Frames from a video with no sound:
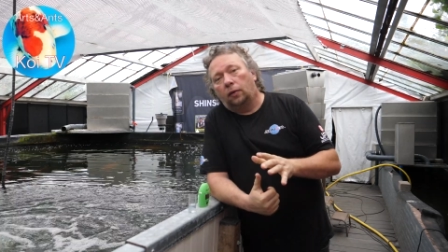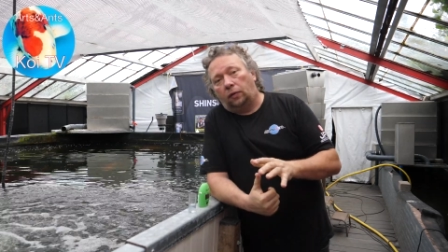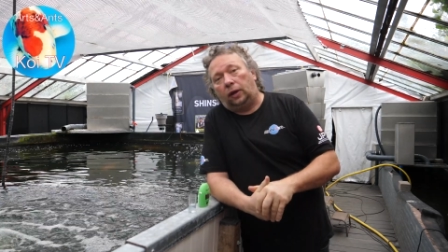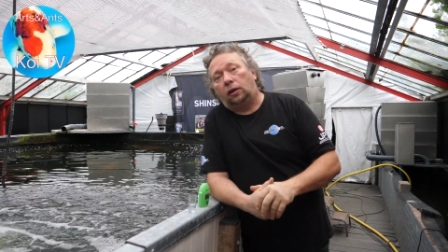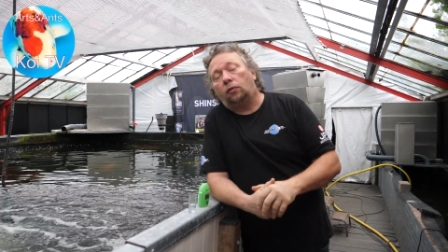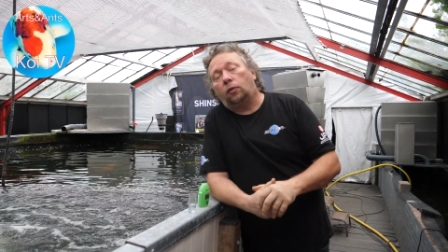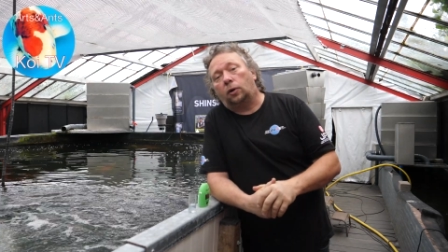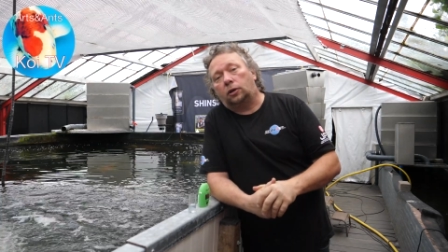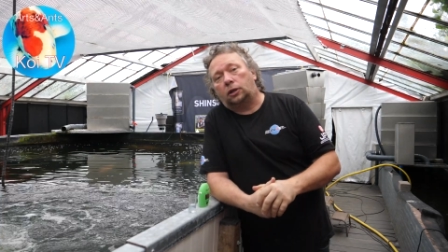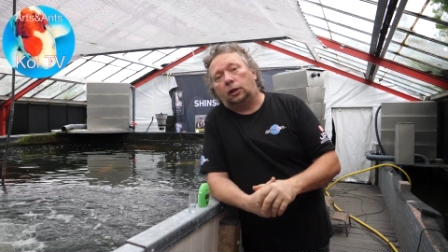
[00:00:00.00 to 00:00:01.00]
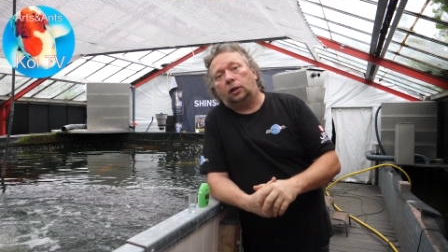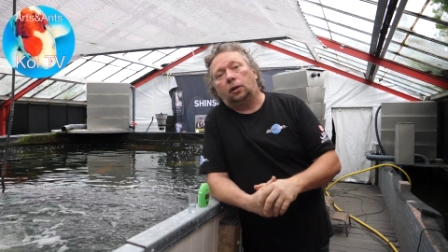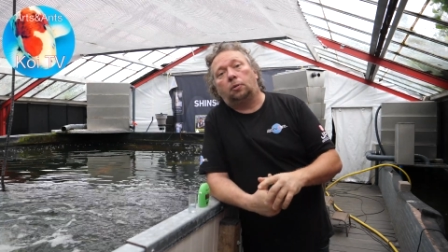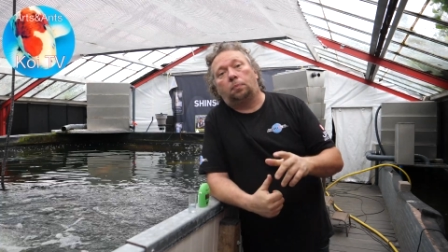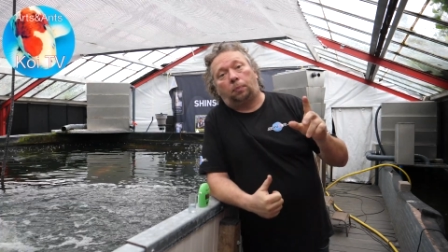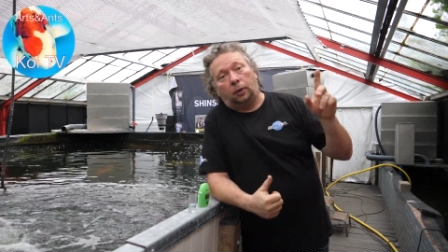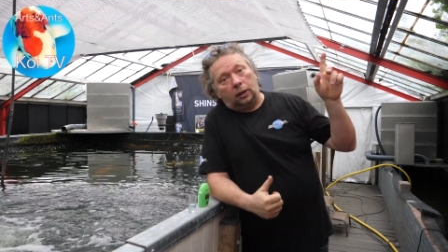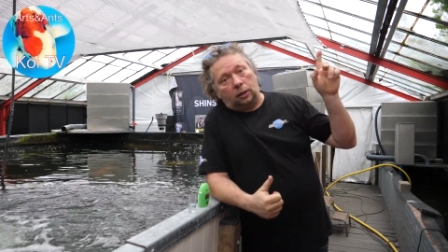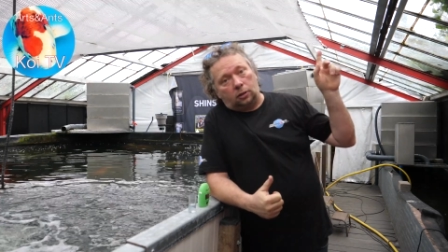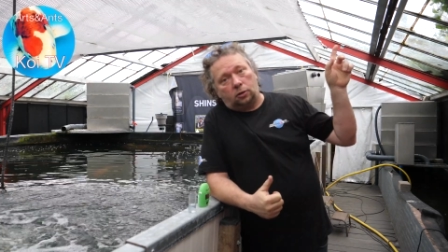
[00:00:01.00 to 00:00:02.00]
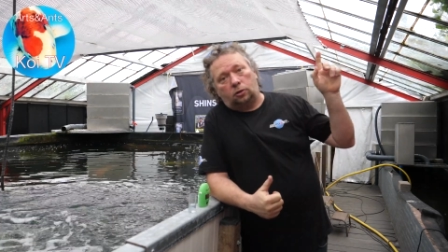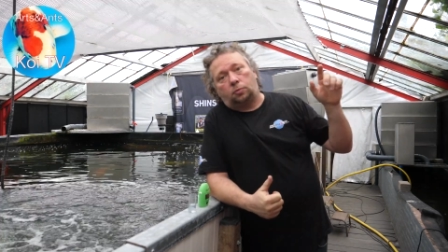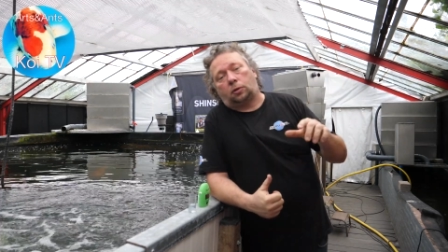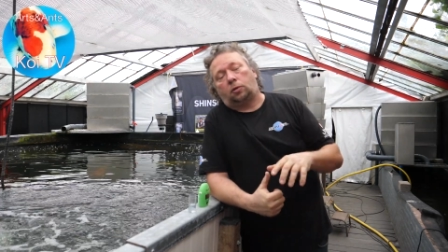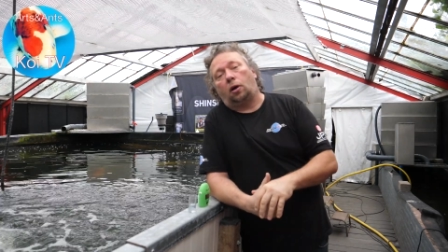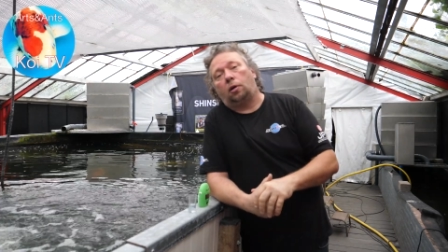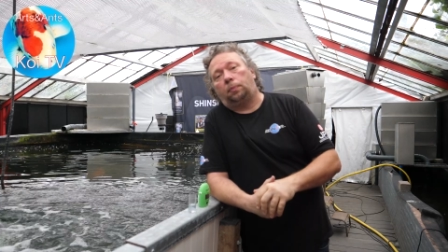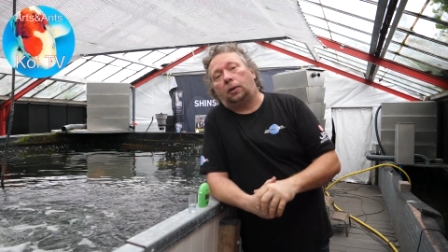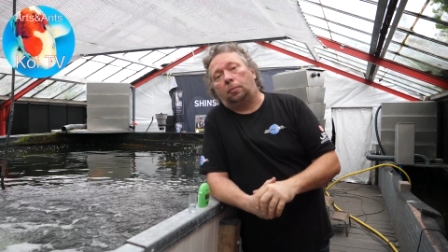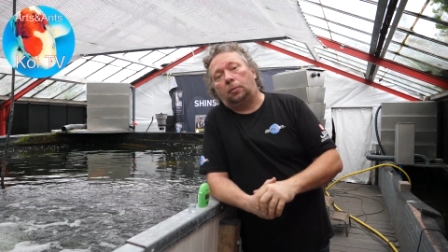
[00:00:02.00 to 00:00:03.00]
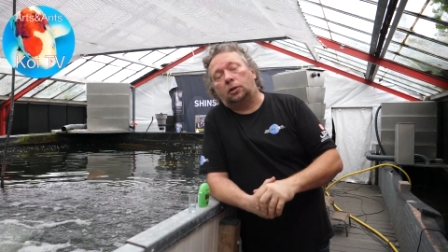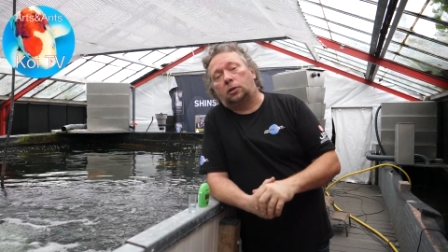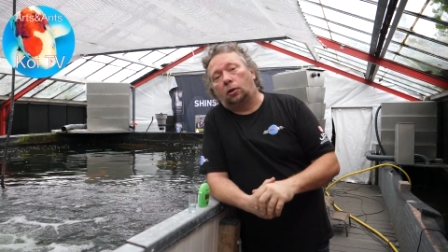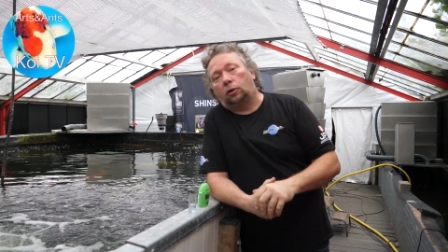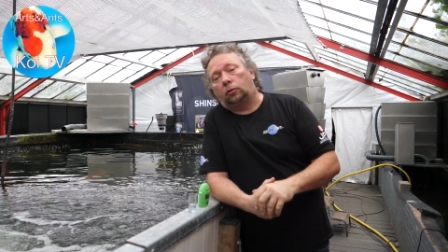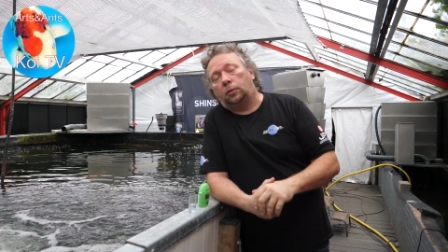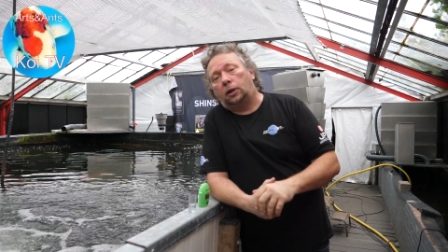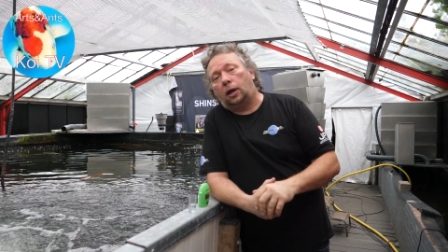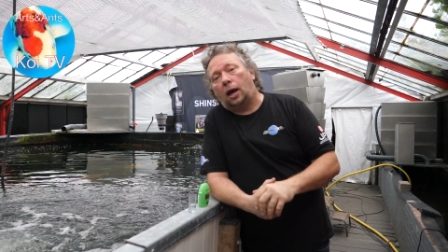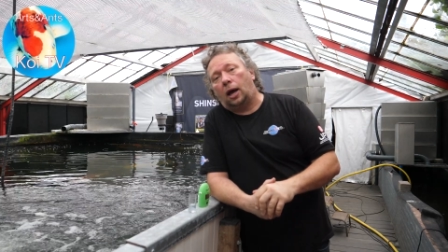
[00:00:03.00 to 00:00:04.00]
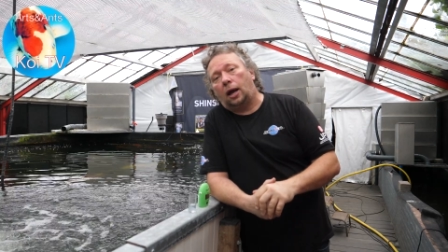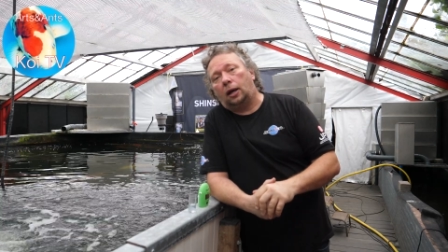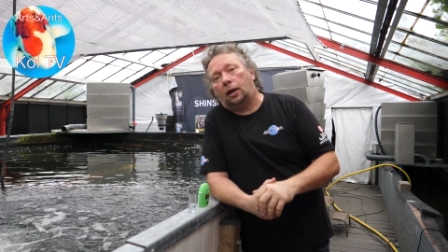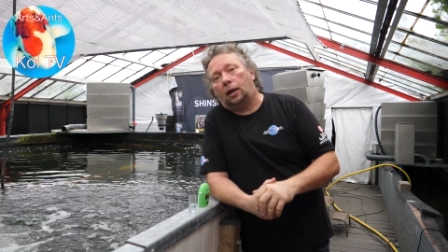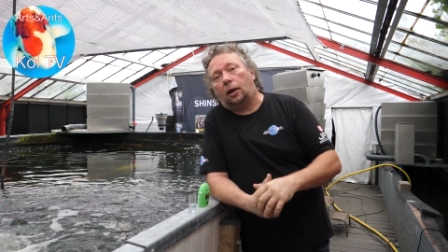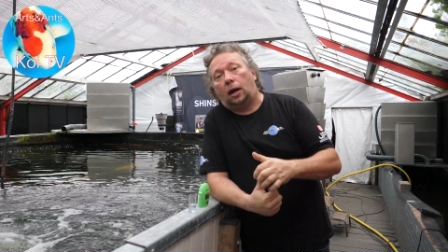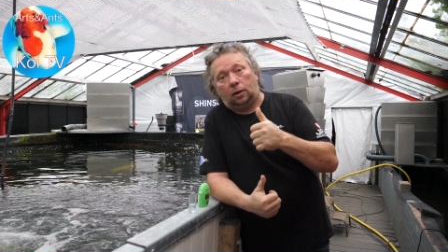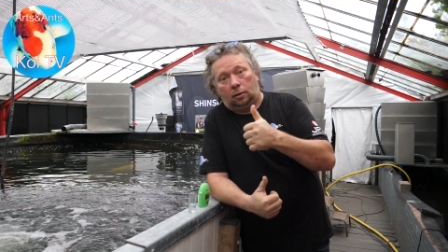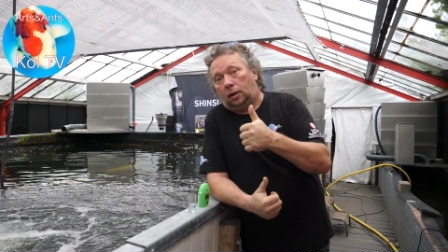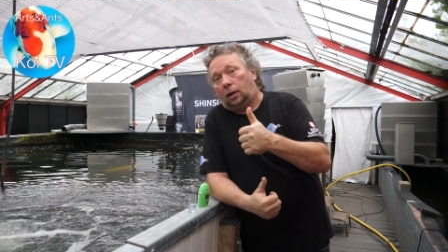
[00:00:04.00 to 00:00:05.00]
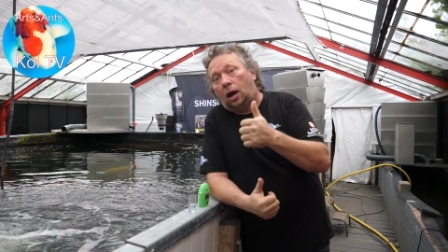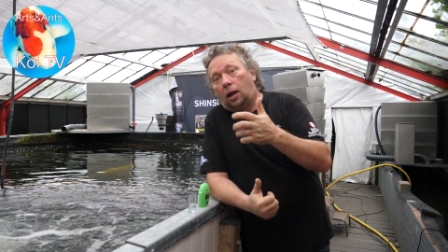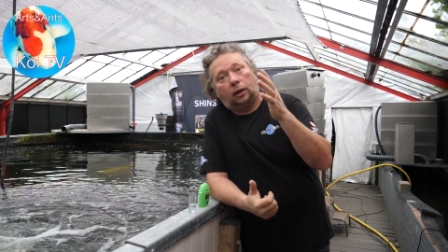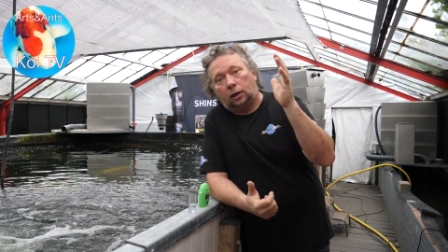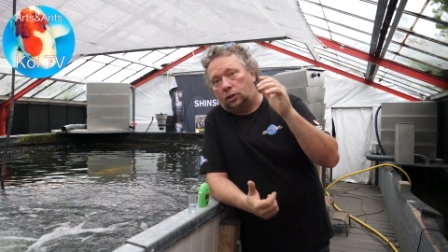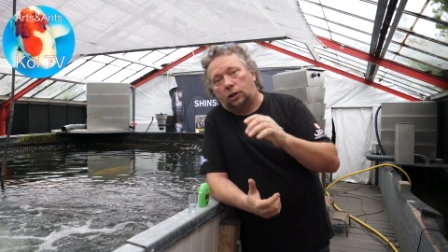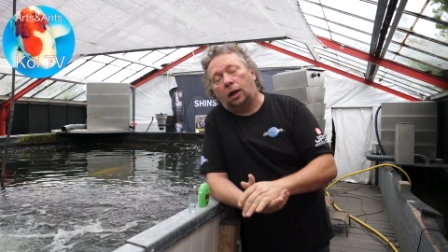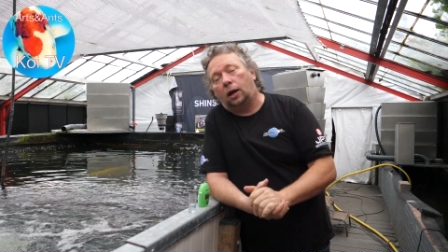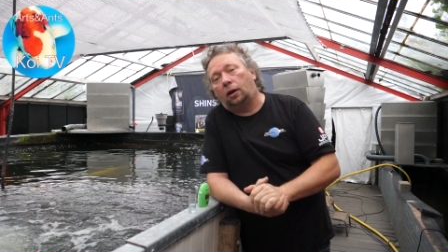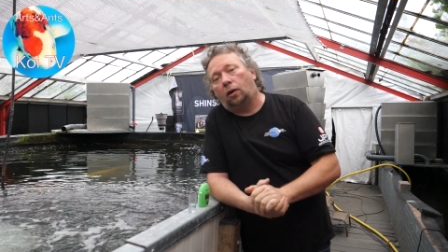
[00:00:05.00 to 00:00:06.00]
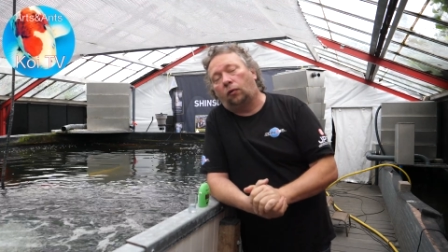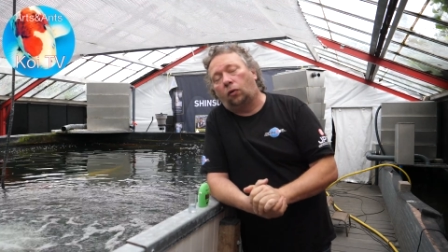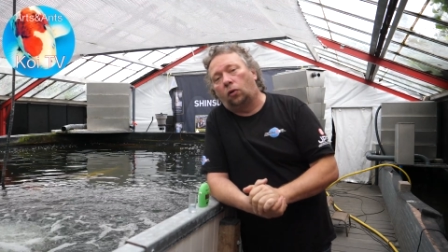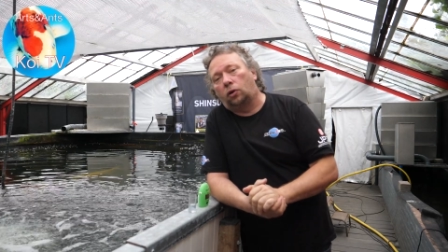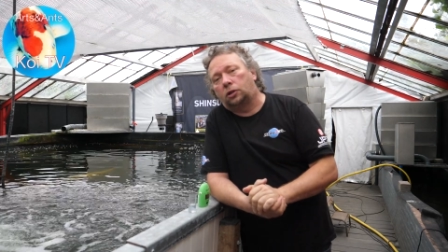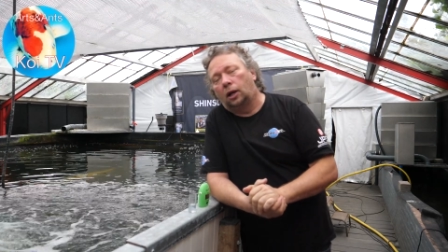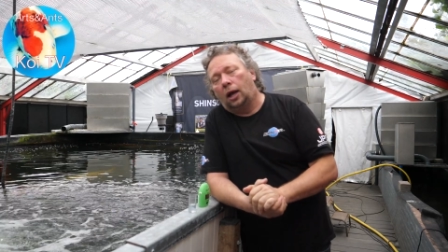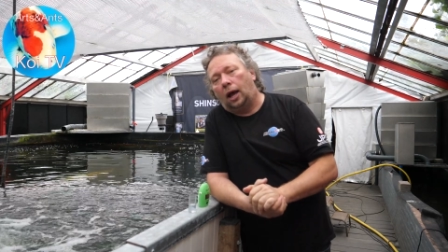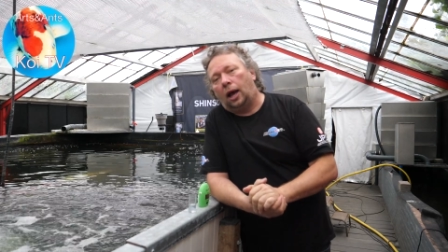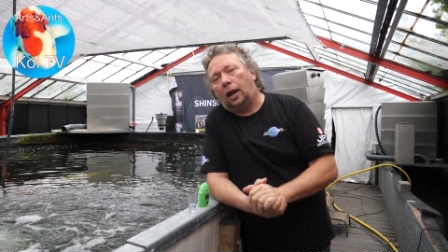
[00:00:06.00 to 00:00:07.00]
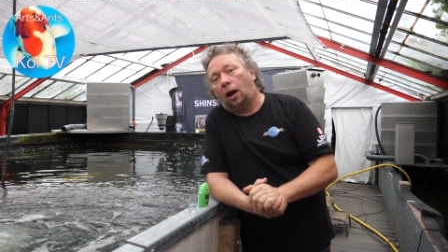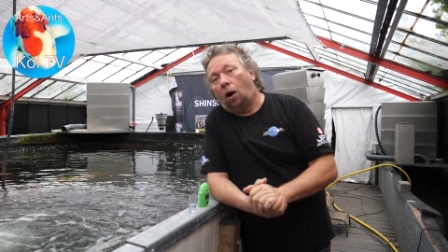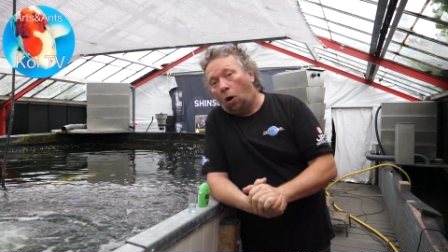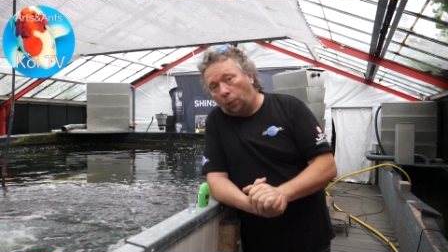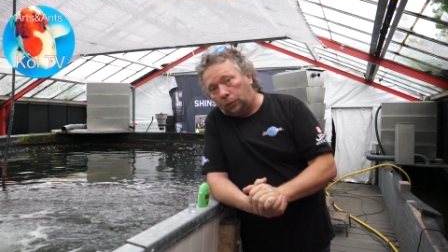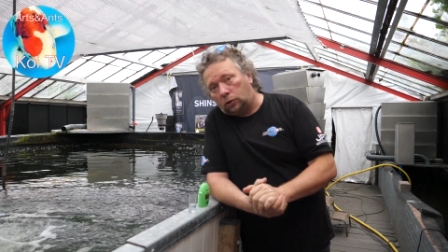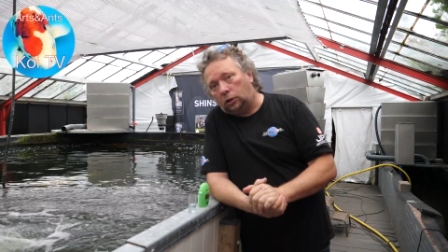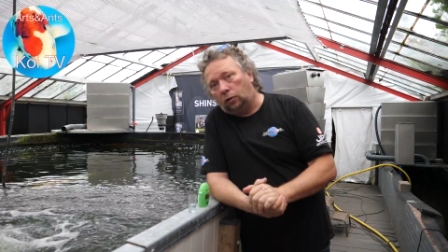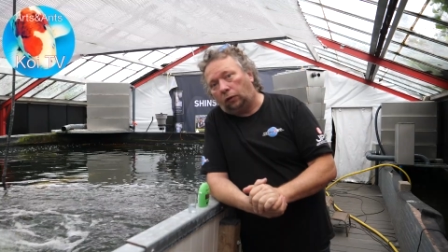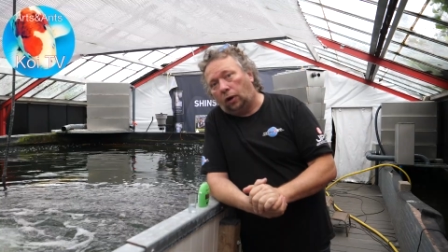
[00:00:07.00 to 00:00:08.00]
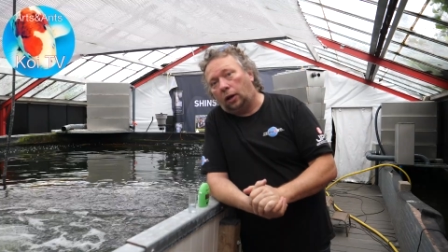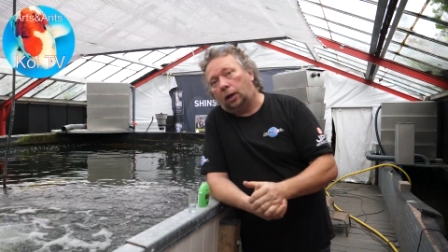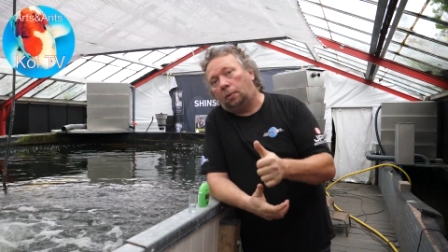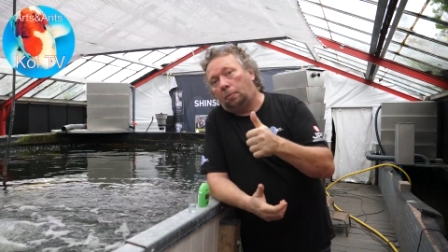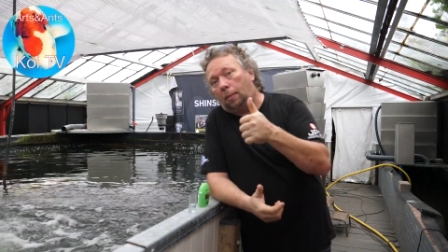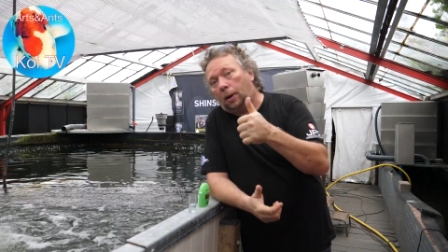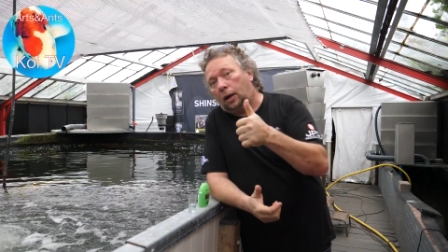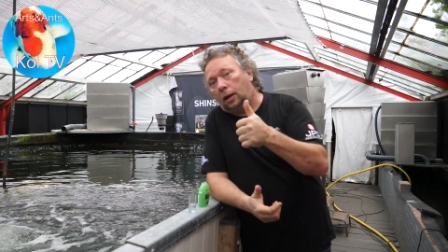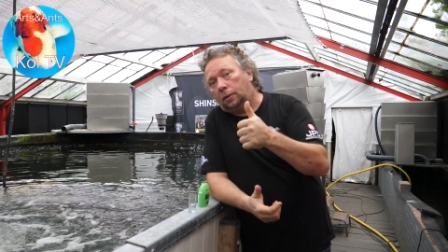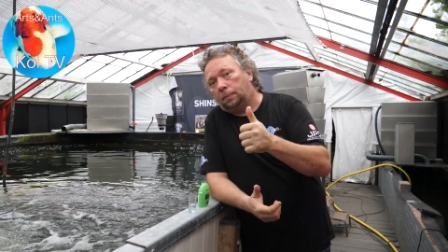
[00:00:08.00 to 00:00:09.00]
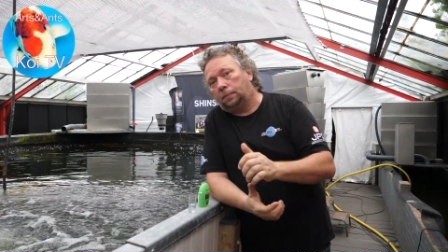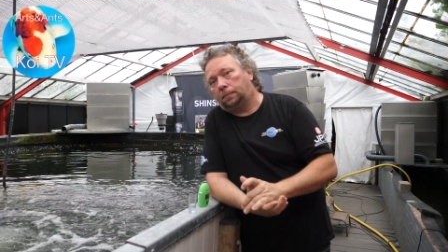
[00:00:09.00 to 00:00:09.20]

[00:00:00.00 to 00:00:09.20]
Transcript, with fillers: Thank you for watching. Please subscribe, that means a lot to me, and, uh, and, and like and share, of course and hope to see you Friday. Bye bye.